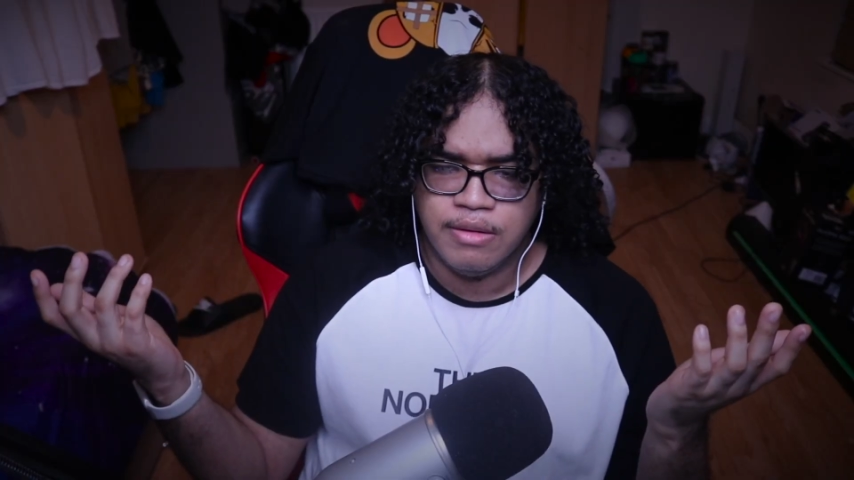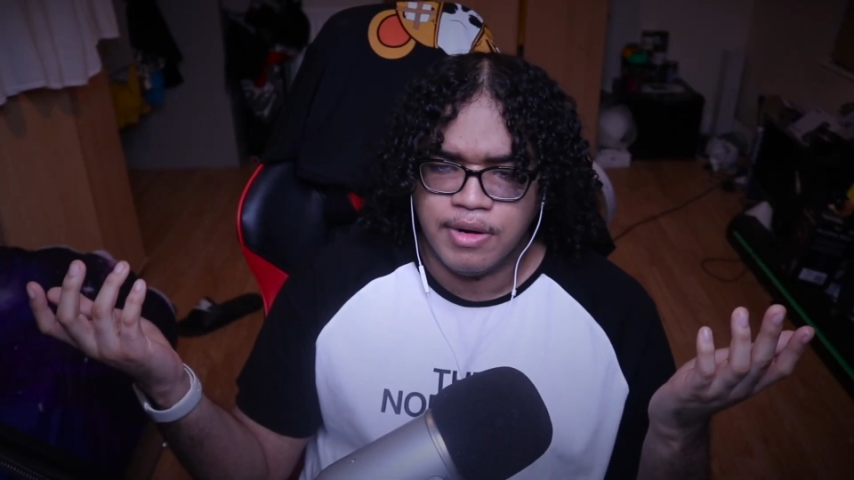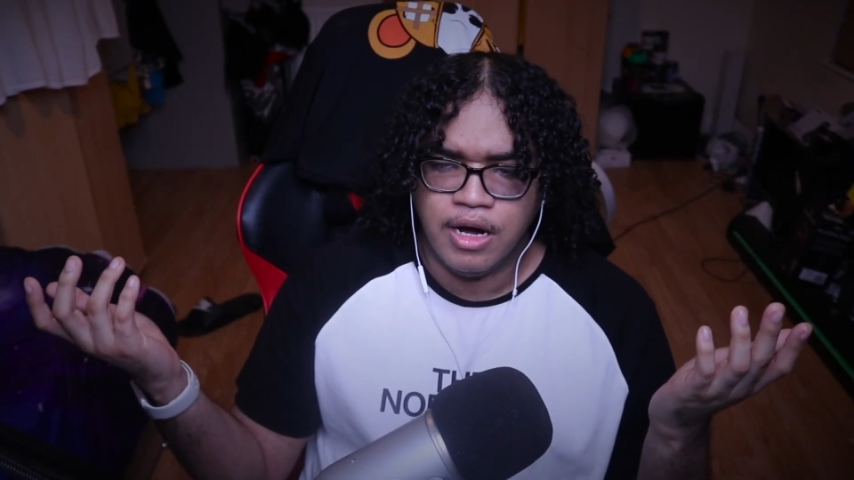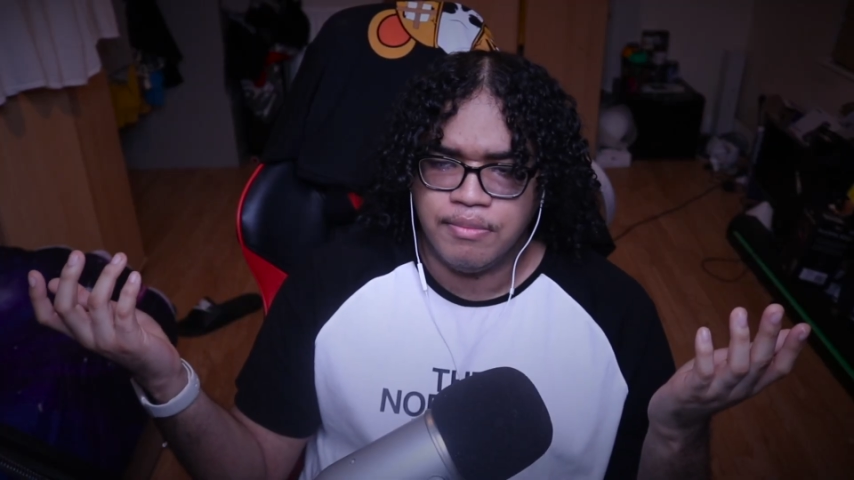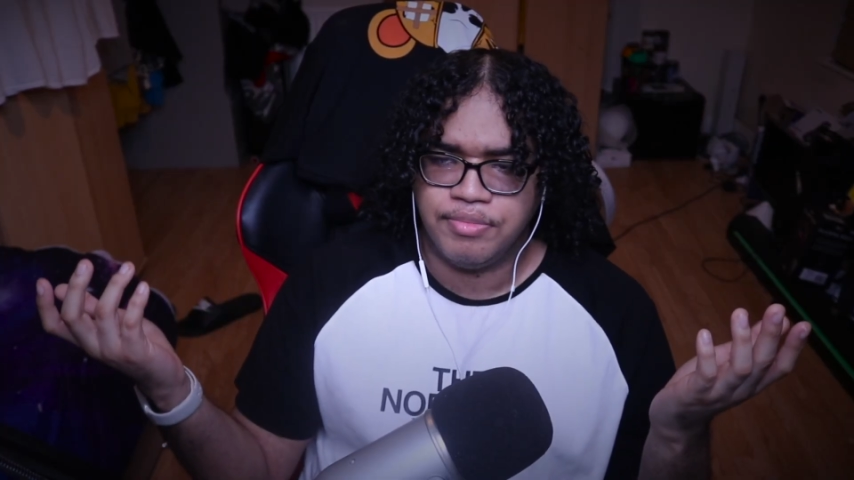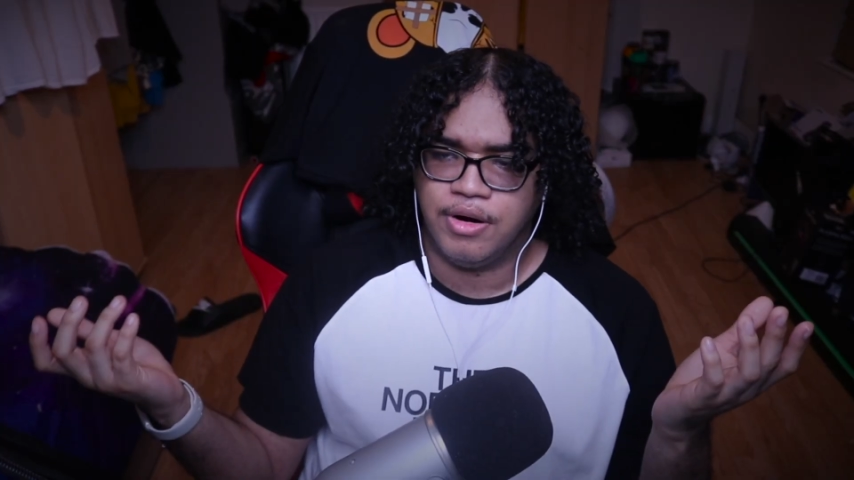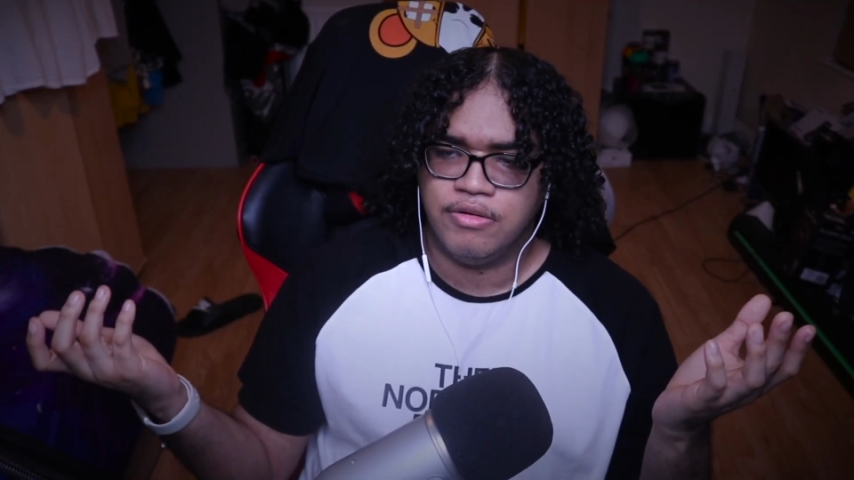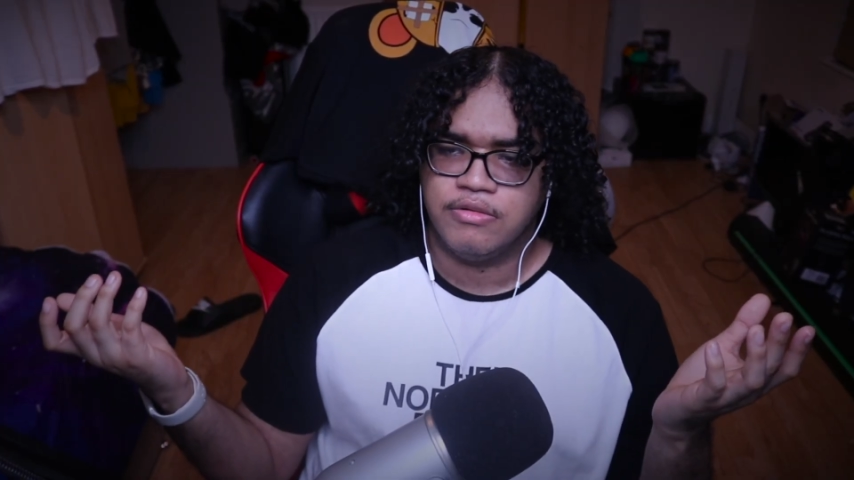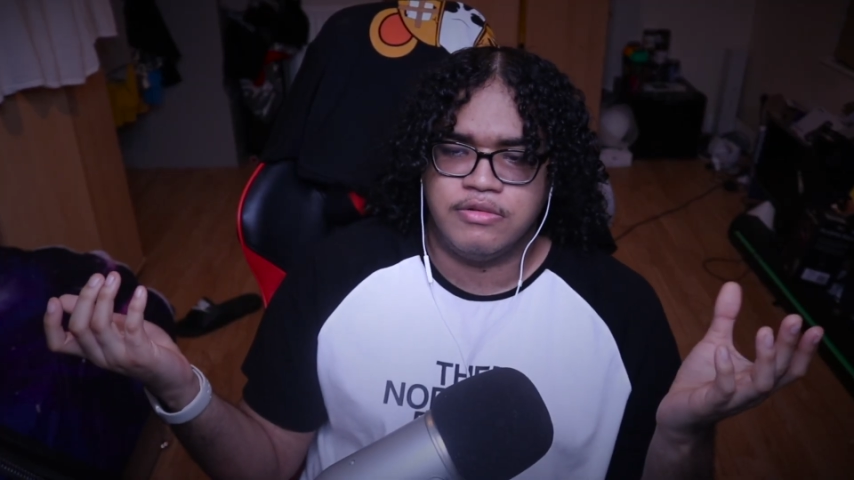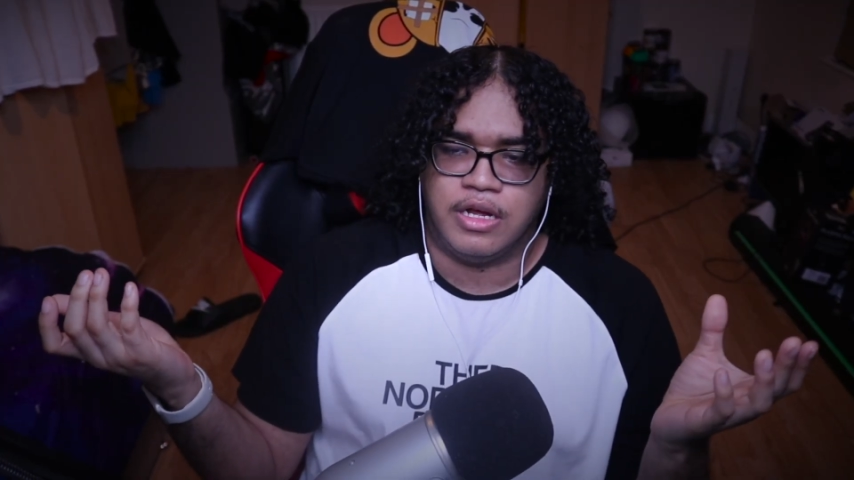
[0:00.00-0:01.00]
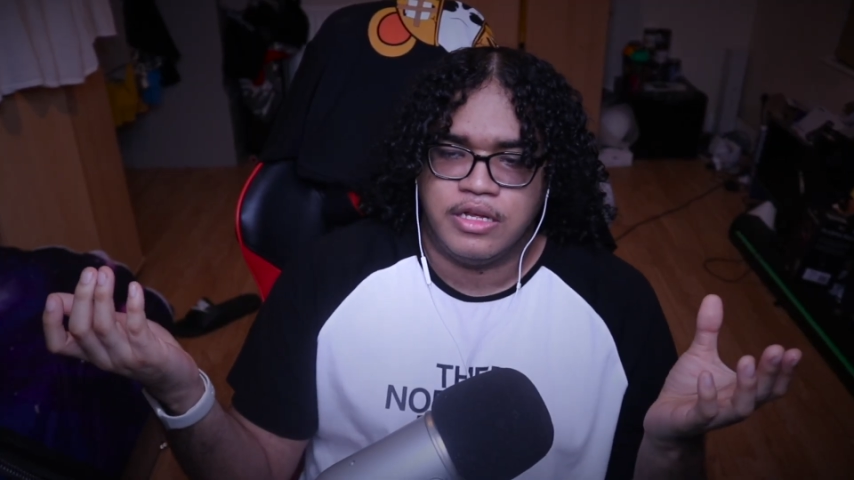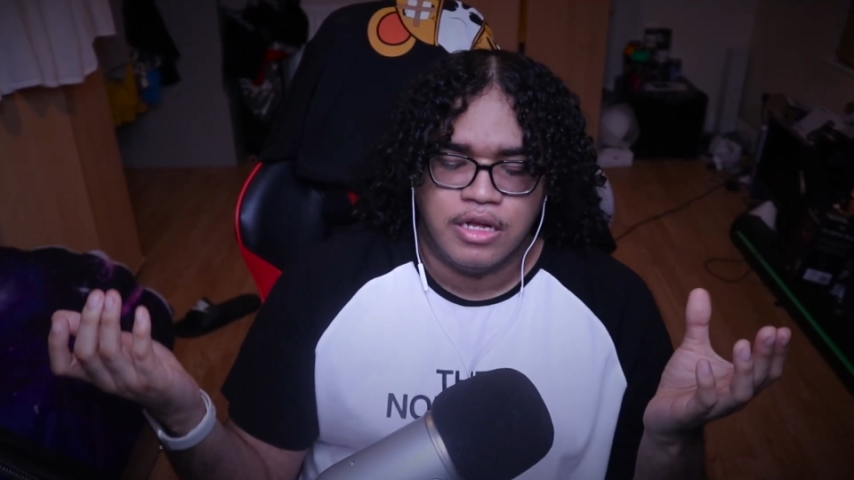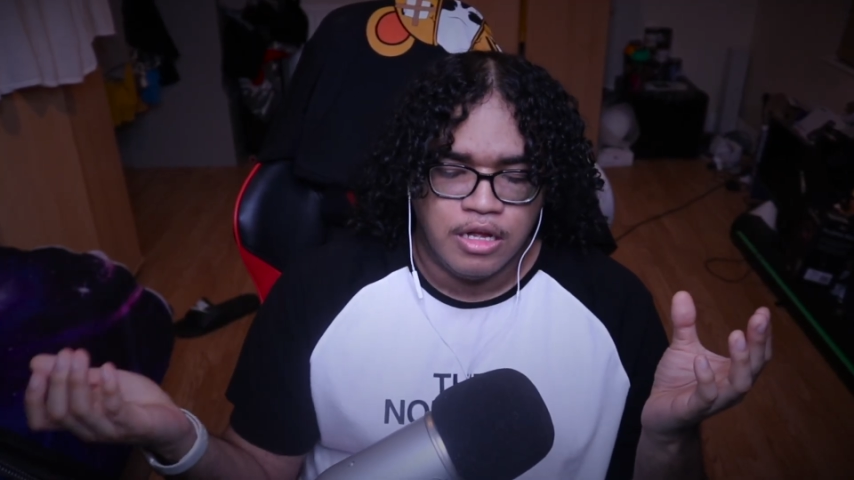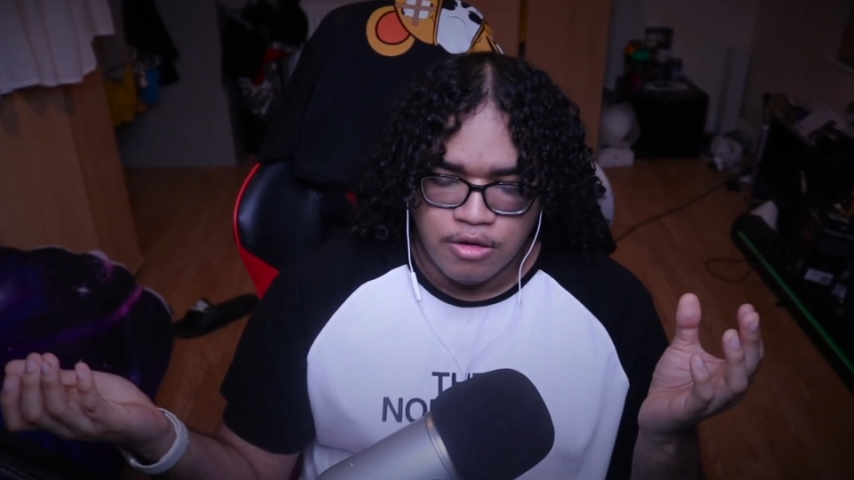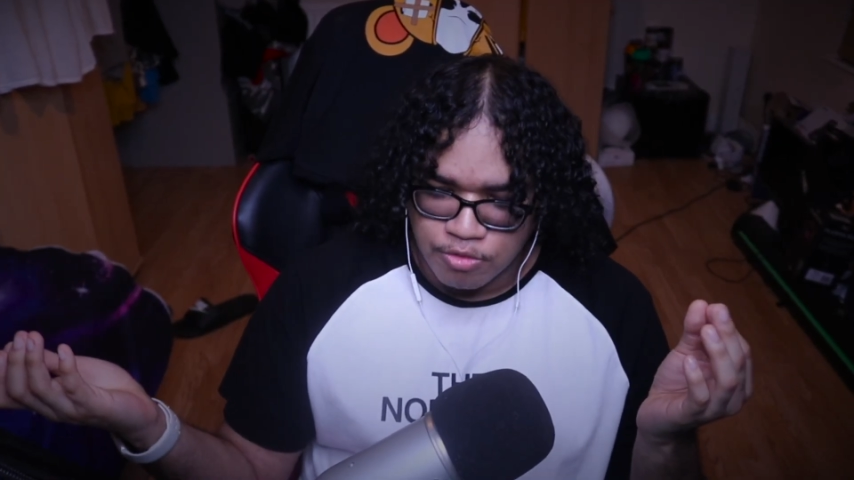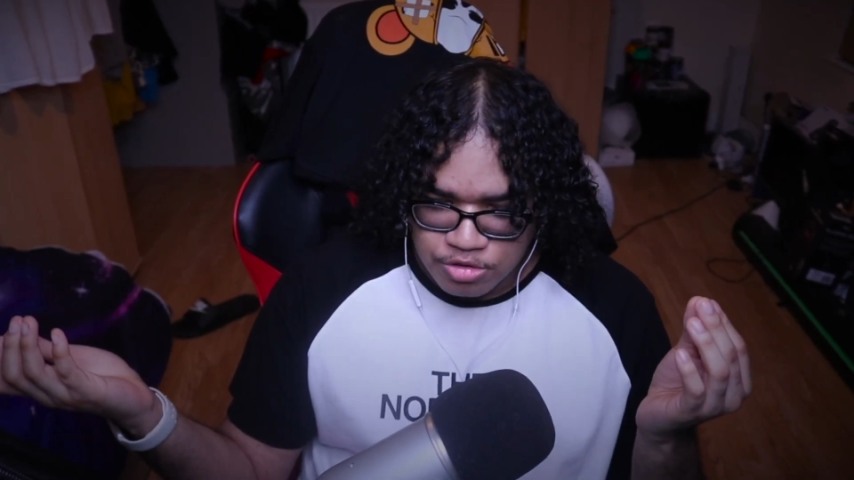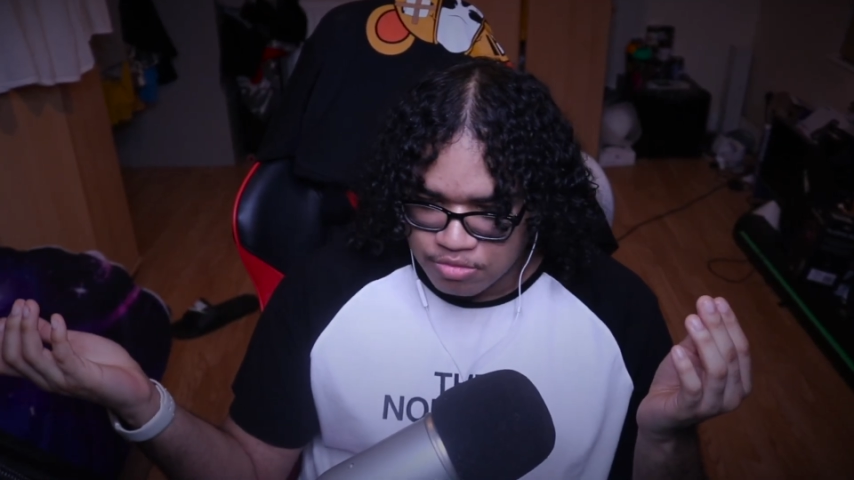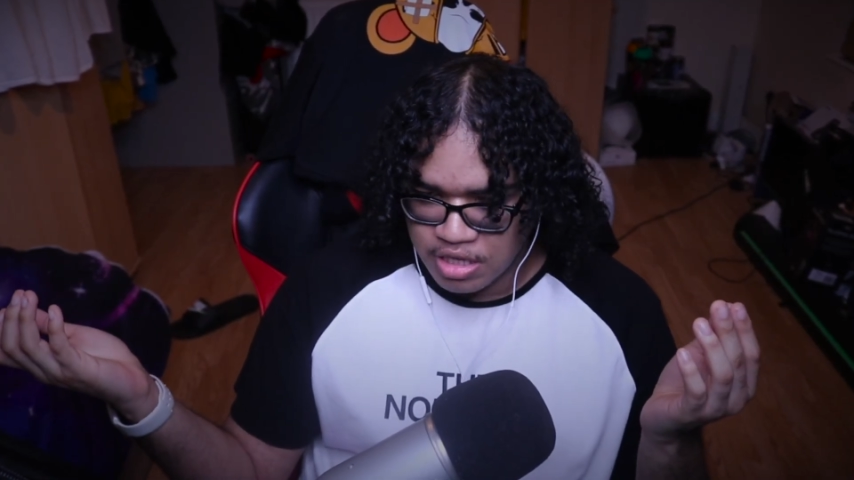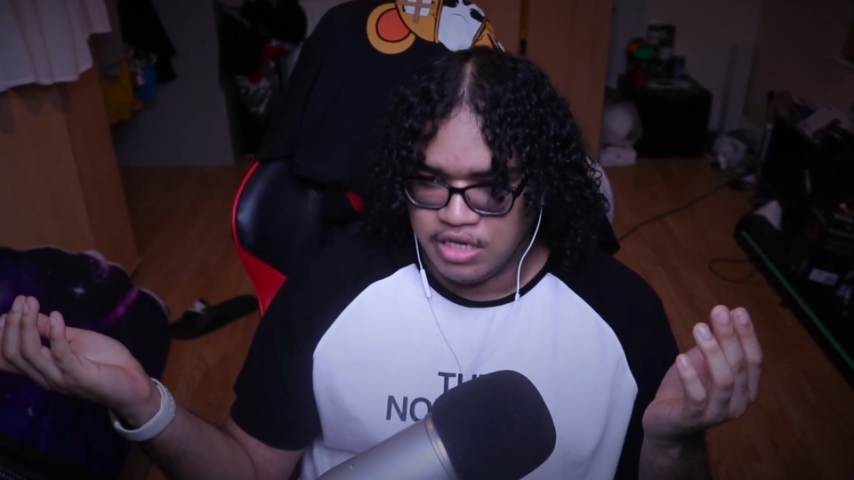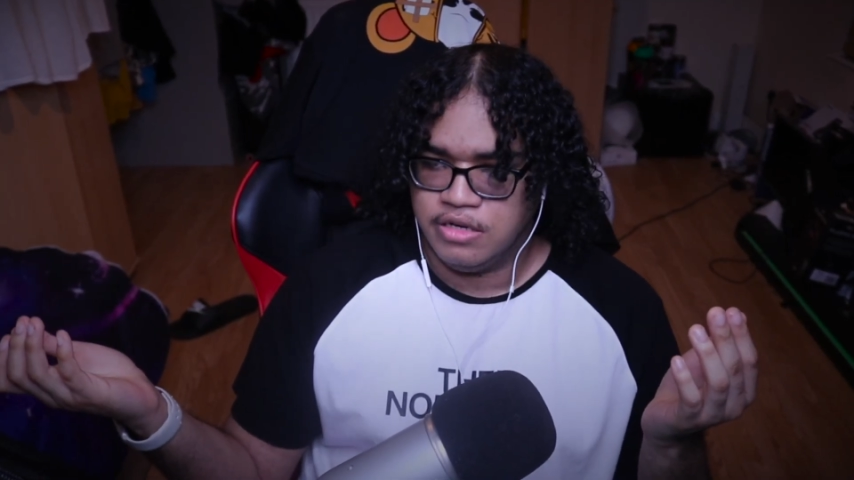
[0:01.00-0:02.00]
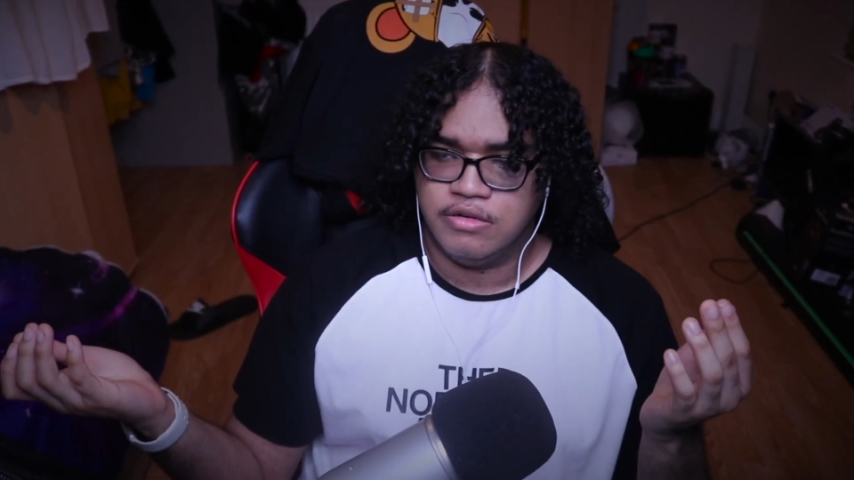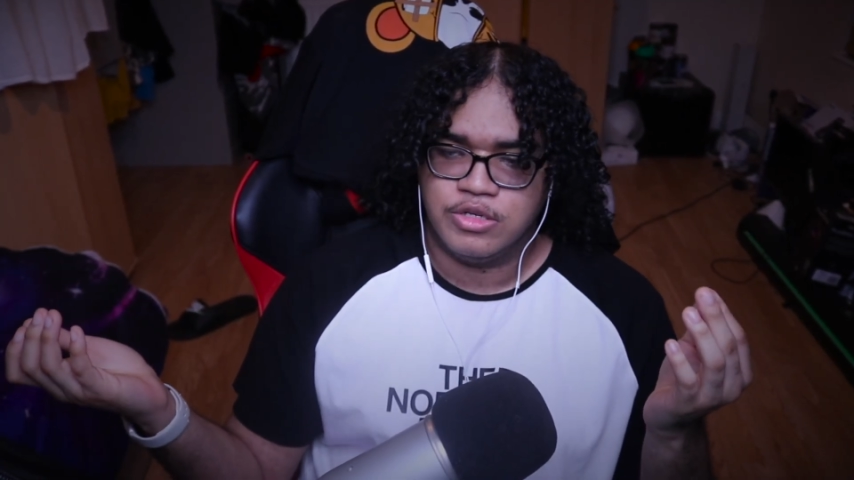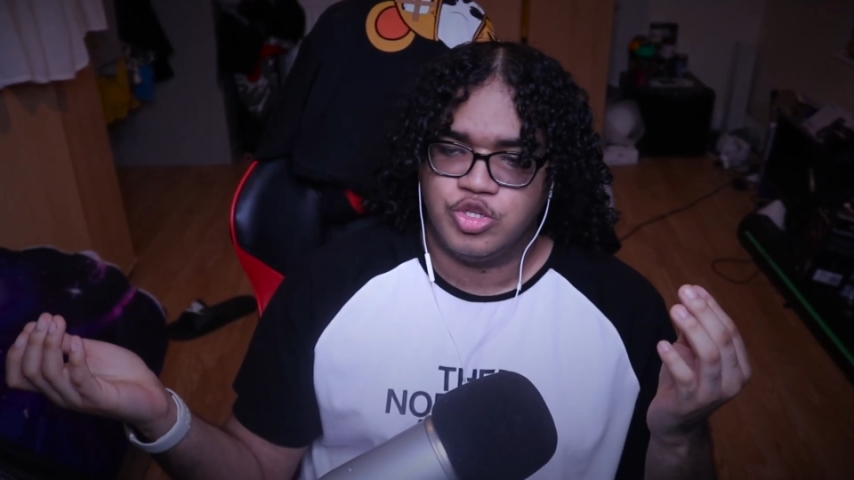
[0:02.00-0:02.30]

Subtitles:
him up, bro. Like, what do you mean?